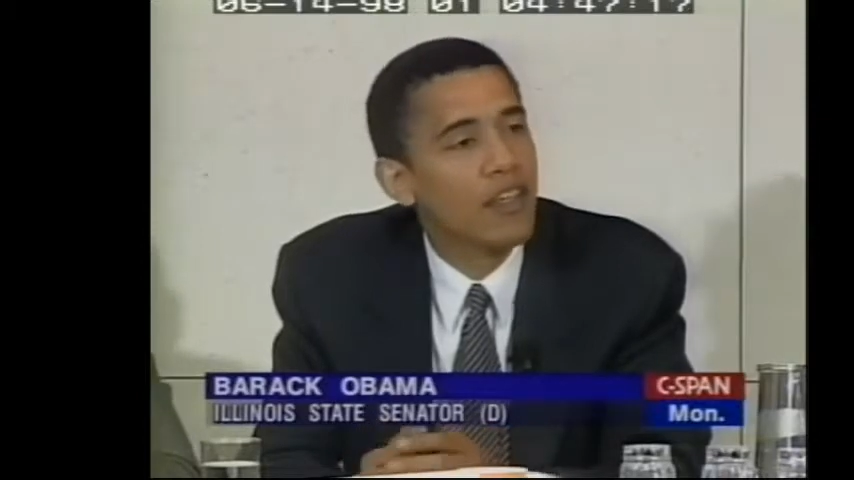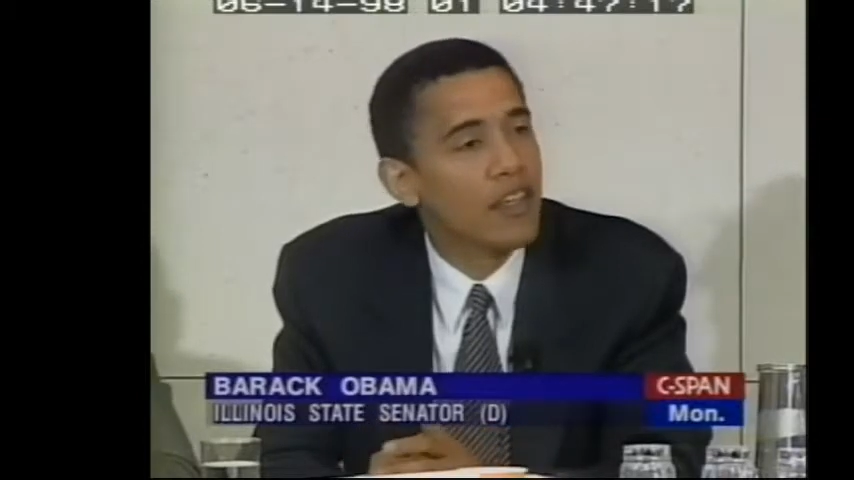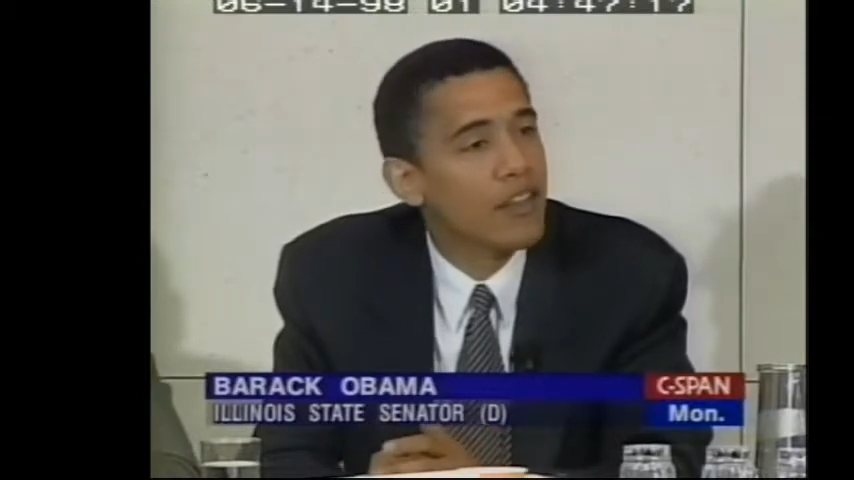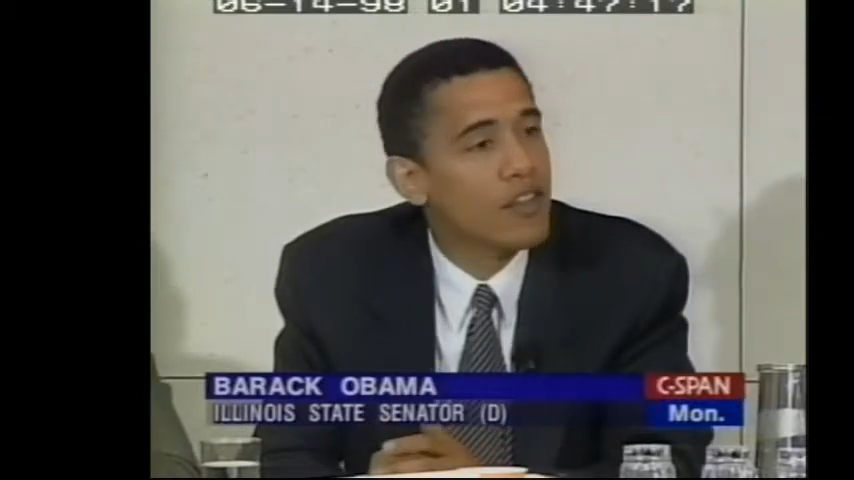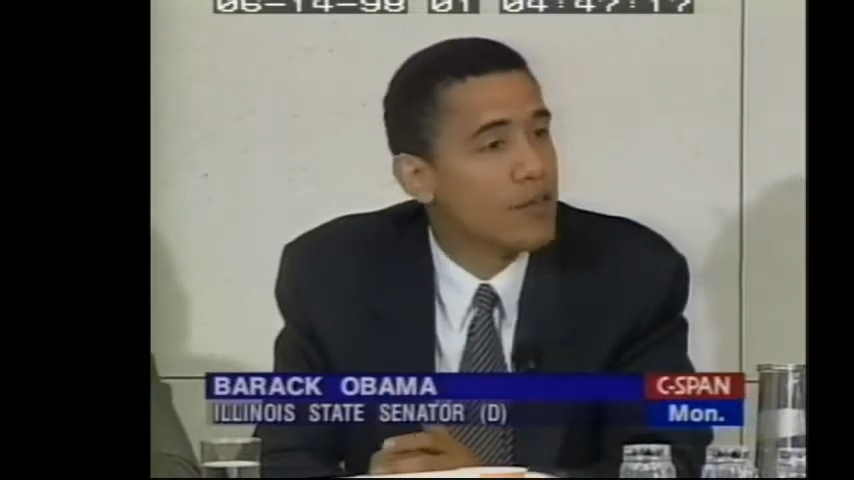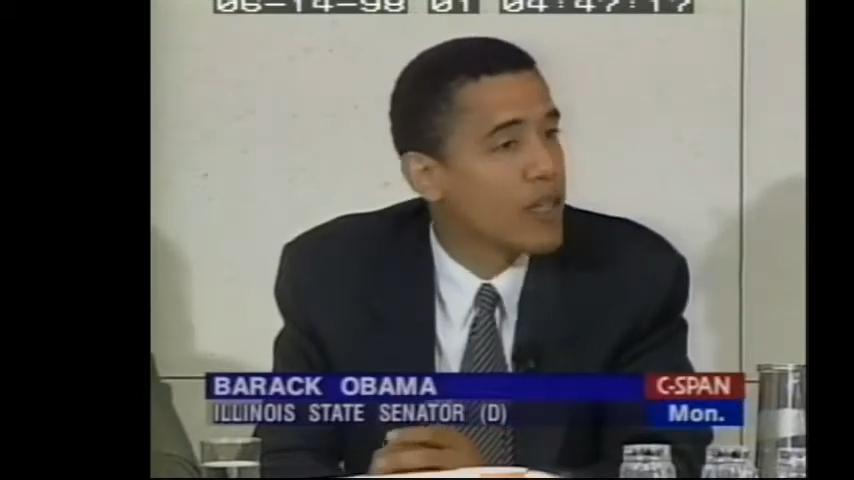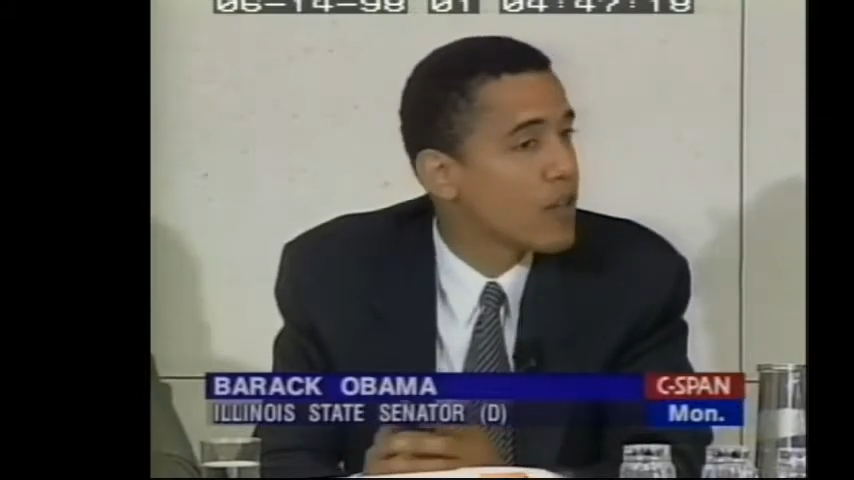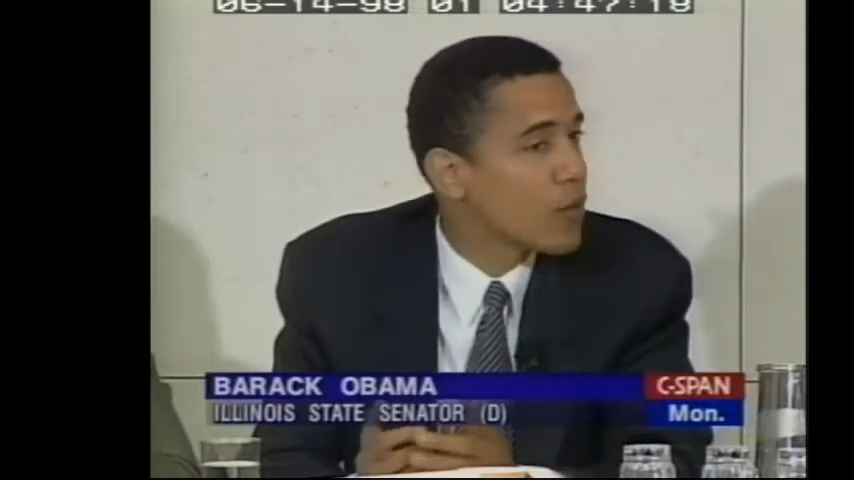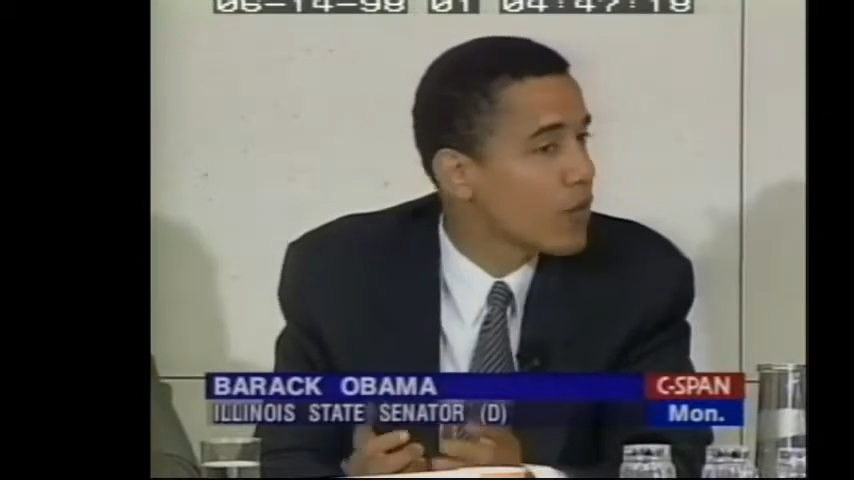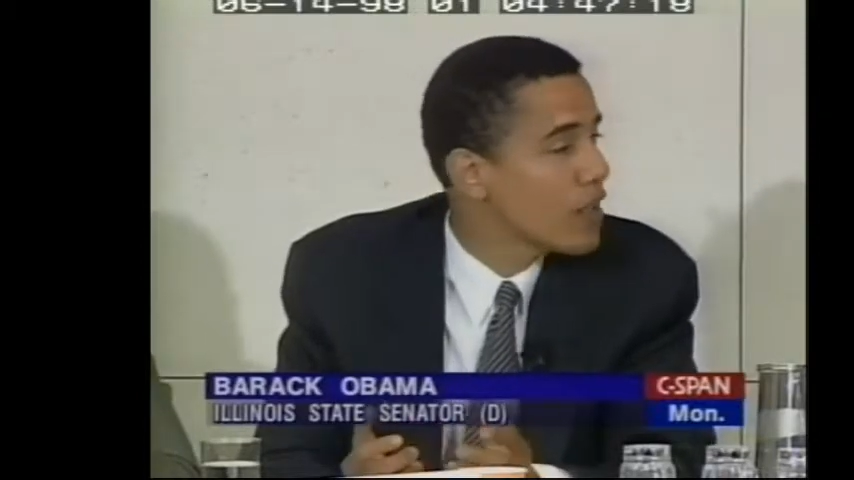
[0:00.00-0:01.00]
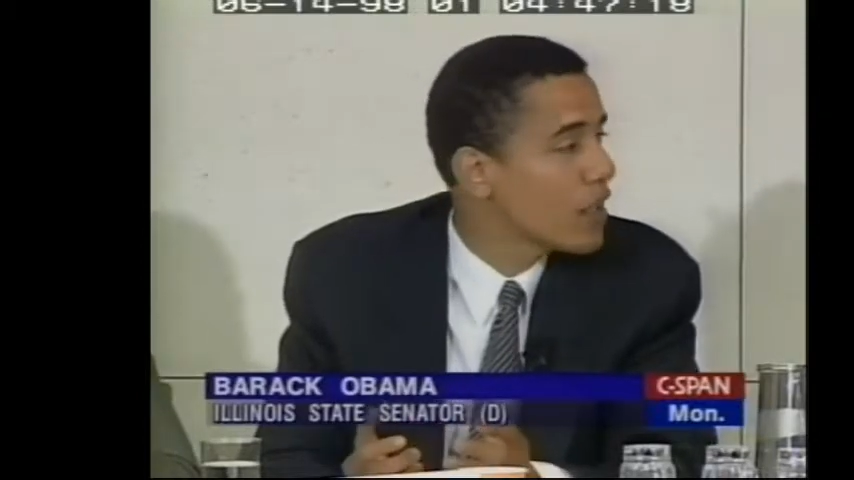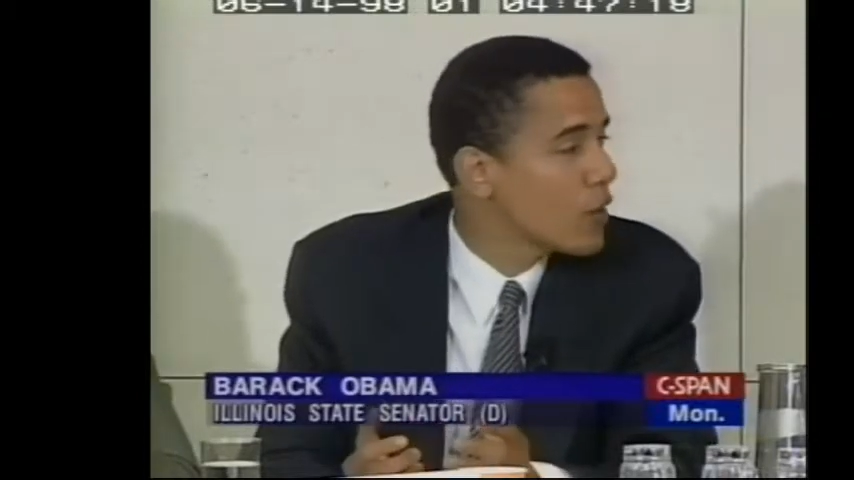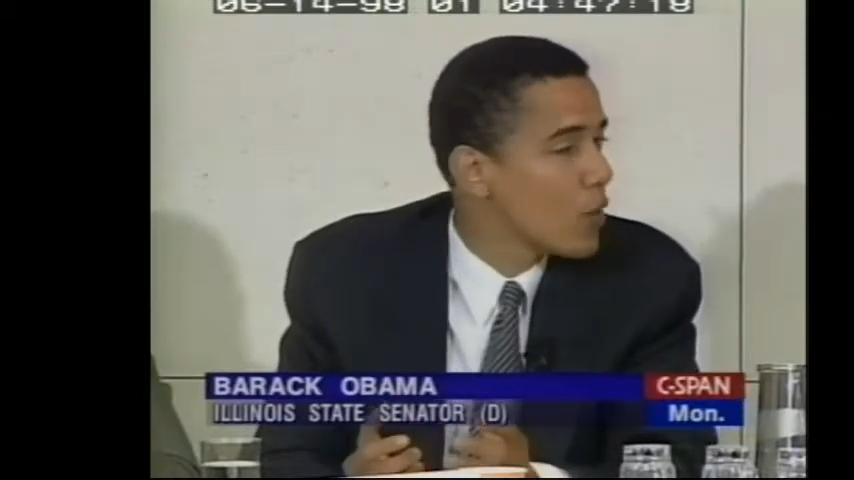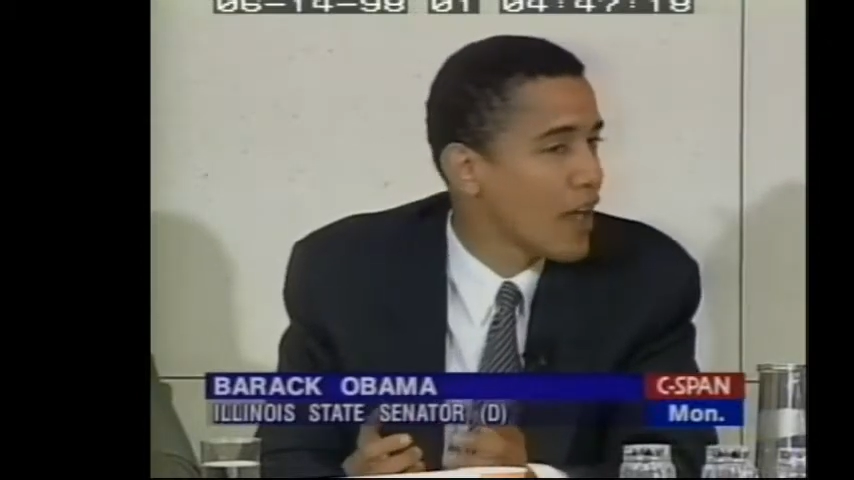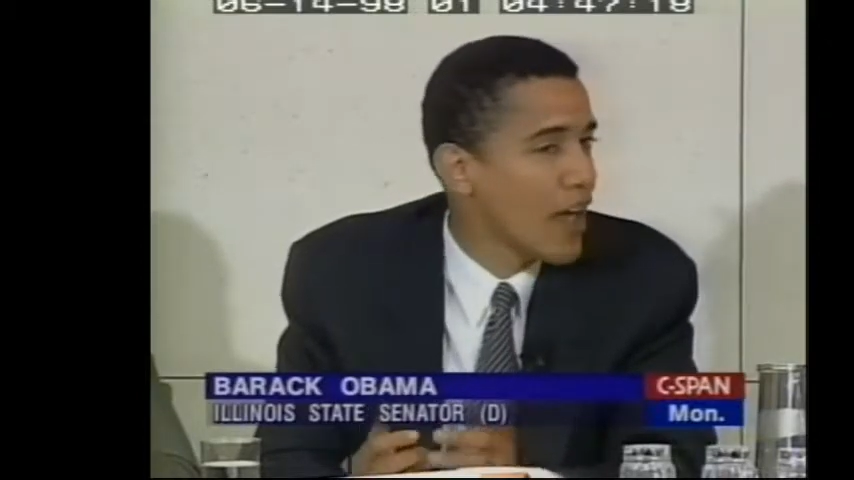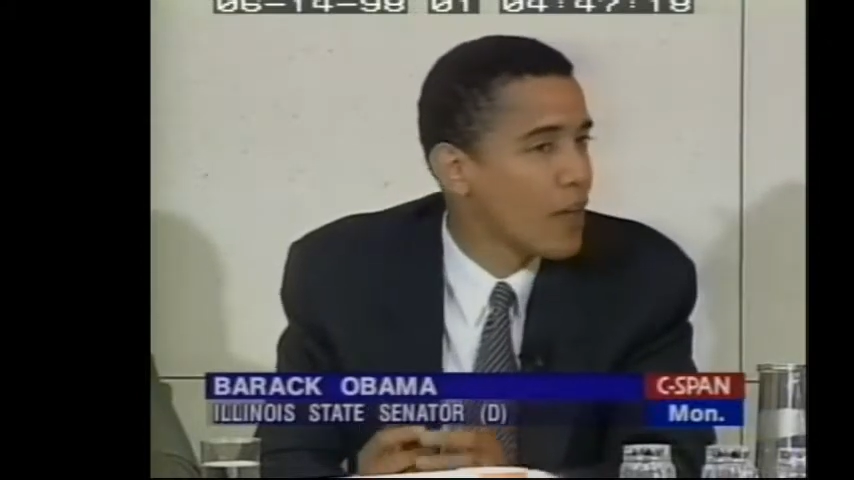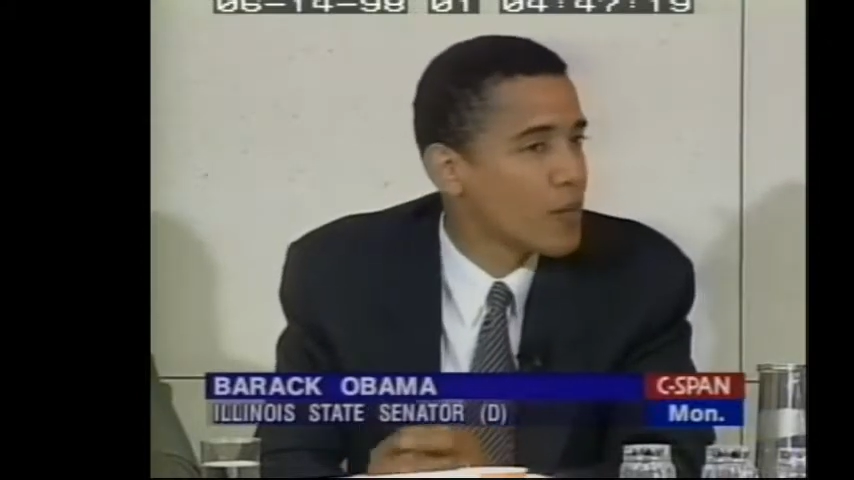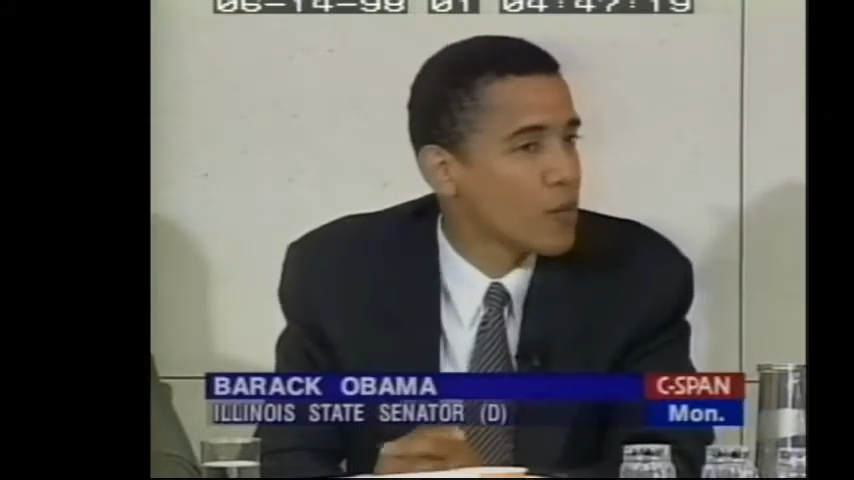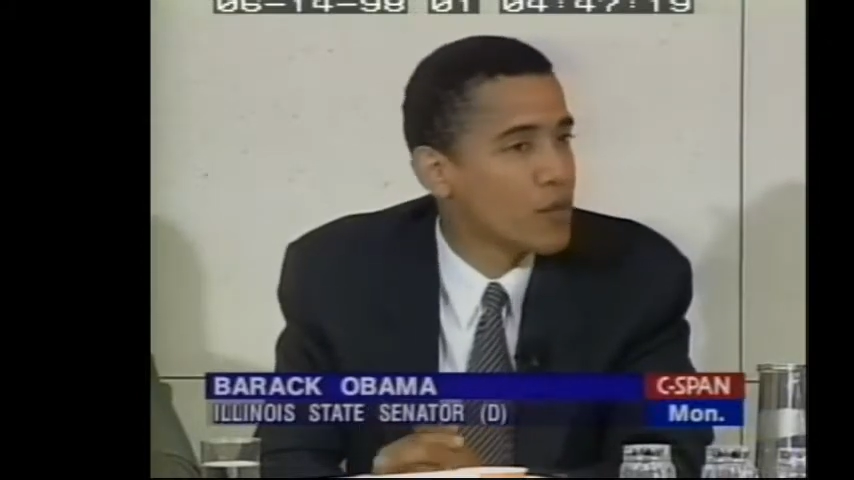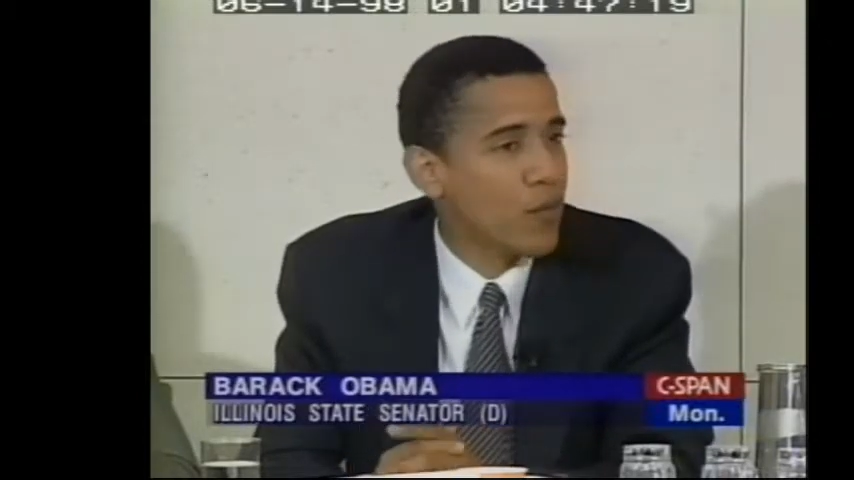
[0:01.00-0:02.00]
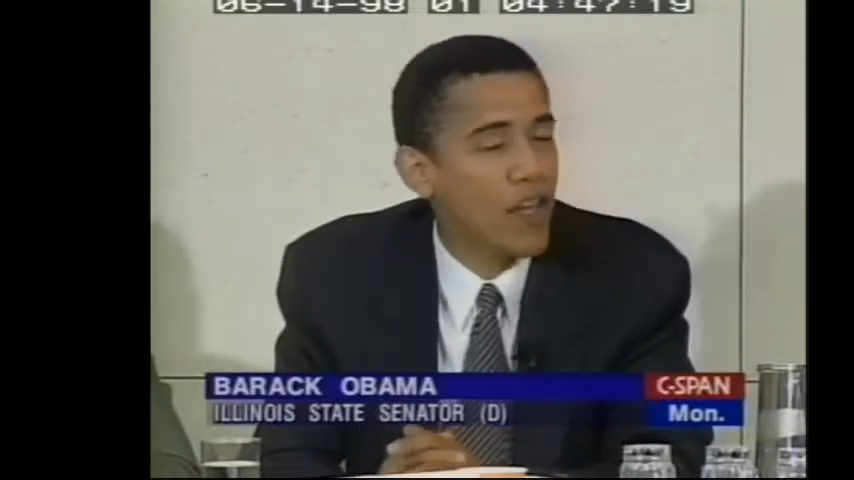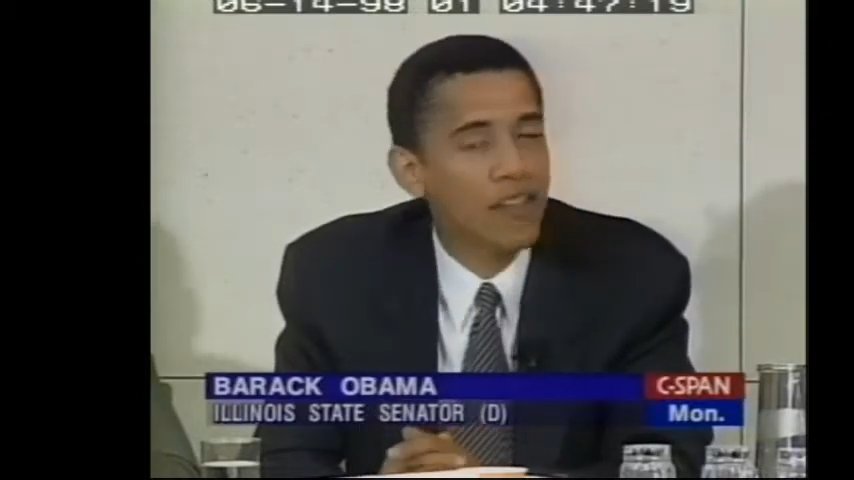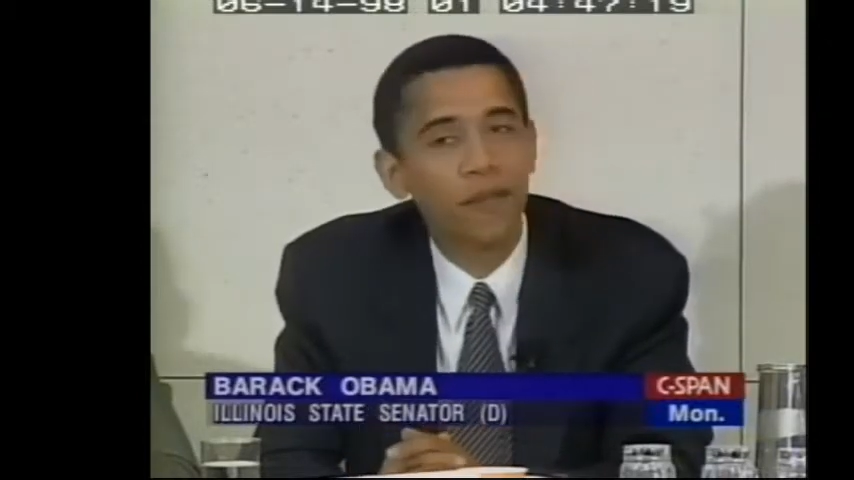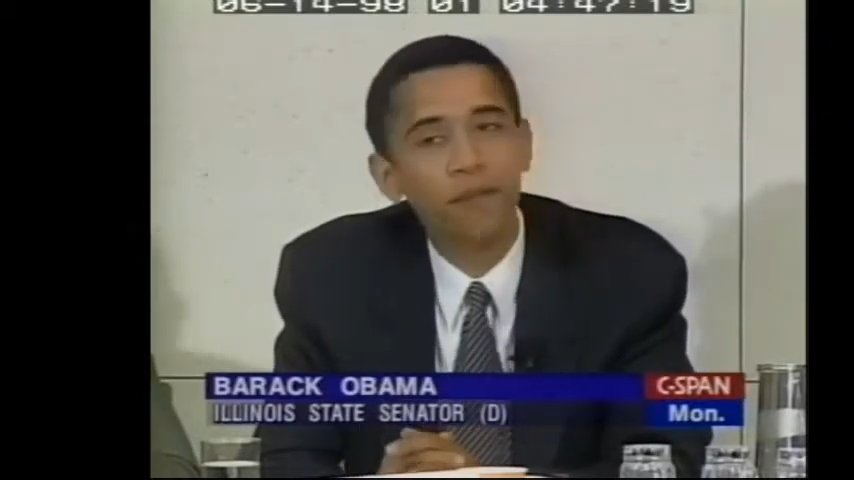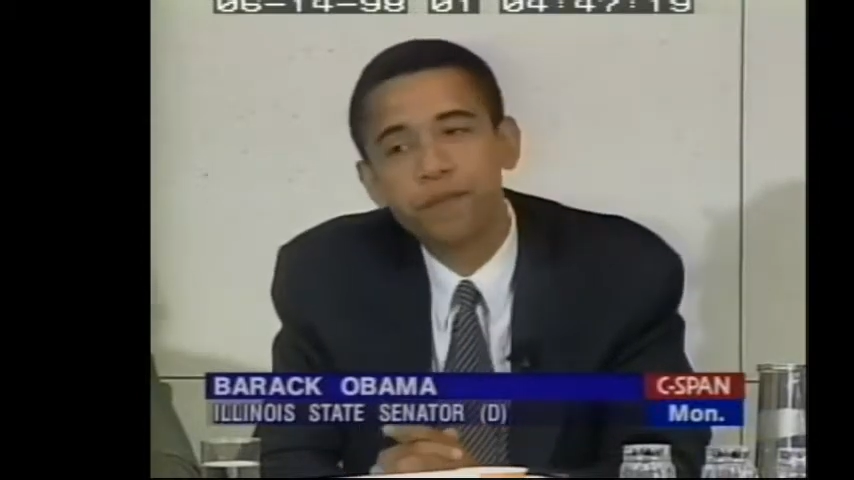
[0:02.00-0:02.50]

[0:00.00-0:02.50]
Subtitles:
the Speaker of the Illinois House was present,